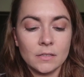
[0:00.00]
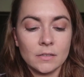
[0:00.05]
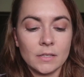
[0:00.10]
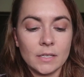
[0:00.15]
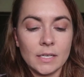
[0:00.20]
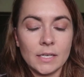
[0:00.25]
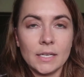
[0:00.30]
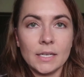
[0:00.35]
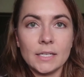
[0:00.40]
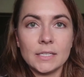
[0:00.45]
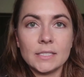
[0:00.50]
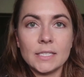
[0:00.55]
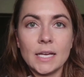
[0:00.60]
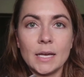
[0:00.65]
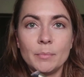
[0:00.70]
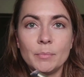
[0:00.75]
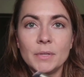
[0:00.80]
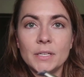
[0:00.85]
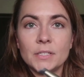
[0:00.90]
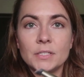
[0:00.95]
Okay,
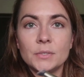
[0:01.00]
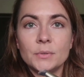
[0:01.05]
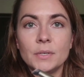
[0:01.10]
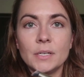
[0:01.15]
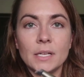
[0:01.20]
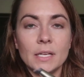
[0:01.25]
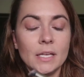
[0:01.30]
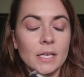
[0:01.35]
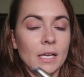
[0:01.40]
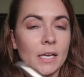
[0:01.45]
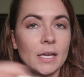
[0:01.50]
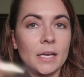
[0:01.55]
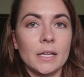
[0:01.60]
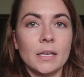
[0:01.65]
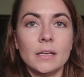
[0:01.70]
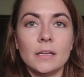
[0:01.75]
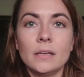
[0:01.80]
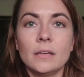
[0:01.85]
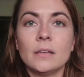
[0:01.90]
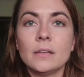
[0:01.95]
tap into it
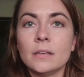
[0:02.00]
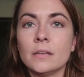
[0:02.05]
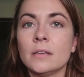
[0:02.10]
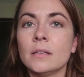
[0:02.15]
again.